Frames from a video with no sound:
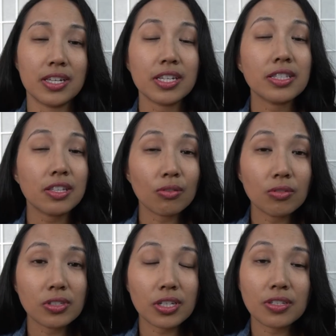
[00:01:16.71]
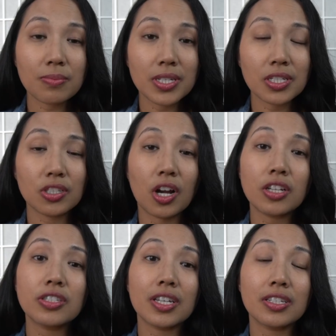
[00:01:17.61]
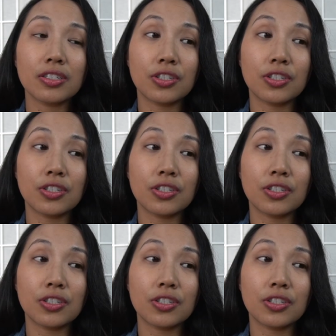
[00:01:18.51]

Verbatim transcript: In the Old Testament, God sent